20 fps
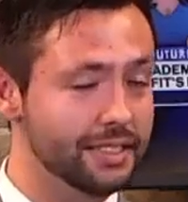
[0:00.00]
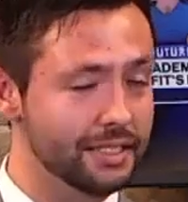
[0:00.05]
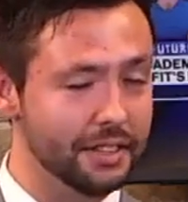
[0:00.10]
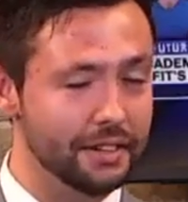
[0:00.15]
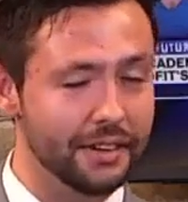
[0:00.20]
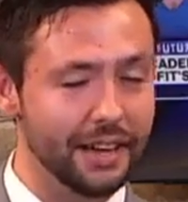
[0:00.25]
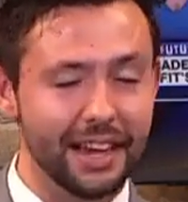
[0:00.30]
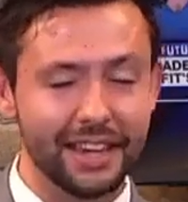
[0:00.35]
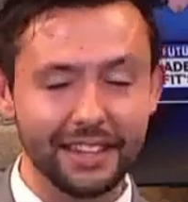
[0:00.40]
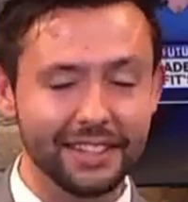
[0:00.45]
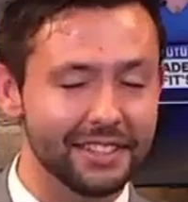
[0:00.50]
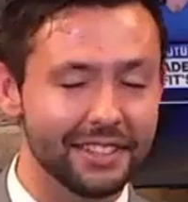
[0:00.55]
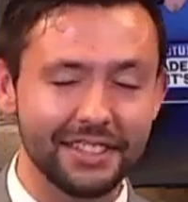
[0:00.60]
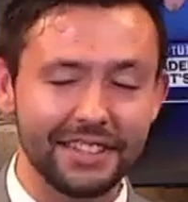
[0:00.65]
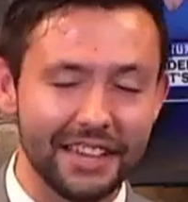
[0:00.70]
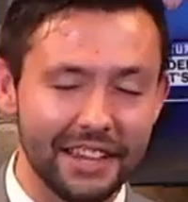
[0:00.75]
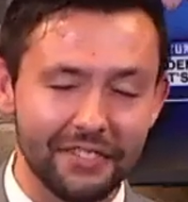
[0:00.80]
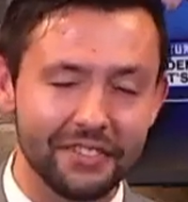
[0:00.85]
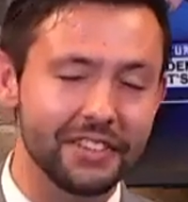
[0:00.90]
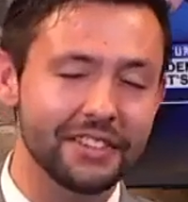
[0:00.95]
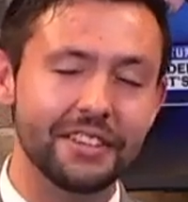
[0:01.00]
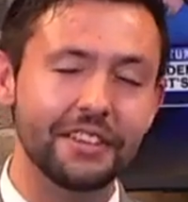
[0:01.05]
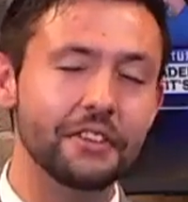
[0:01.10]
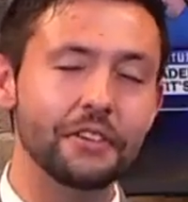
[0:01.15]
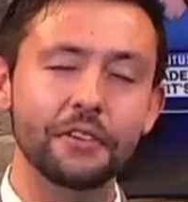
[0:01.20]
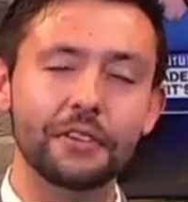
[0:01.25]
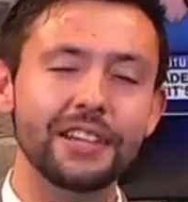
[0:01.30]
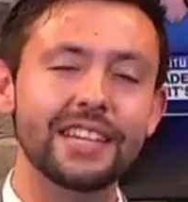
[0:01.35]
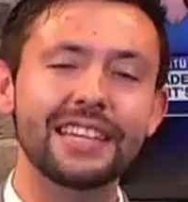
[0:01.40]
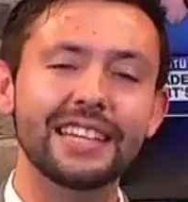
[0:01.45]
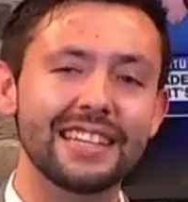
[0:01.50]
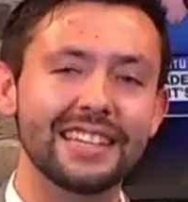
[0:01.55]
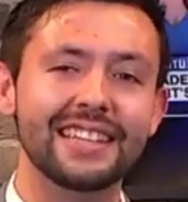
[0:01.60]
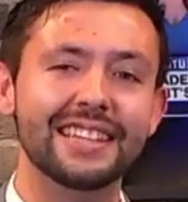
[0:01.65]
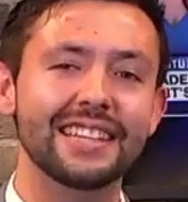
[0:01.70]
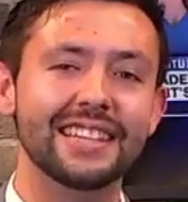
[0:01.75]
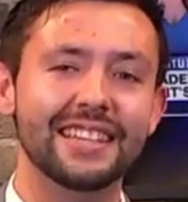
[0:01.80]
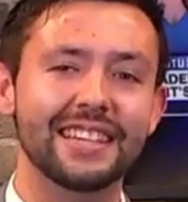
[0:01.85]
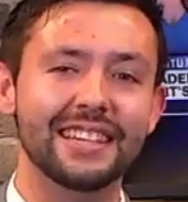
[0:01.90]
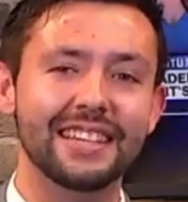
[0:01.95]
so I could never do
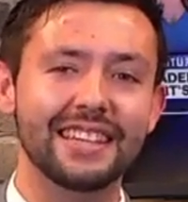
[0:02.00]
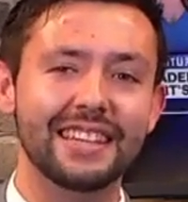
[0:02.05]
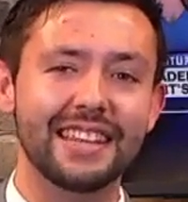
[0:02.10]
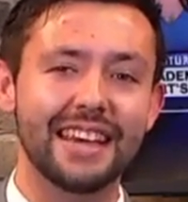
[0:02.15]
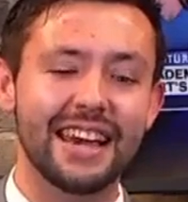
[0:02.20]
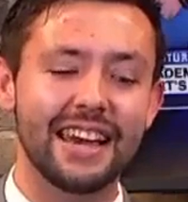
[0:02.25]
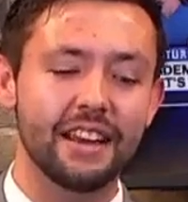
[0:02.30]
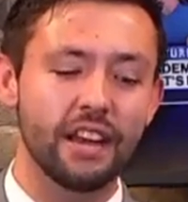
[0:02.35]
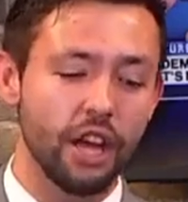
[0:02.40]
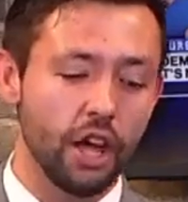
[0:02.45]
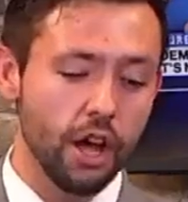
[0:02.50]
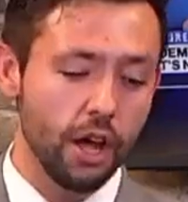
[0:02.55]
anything like that.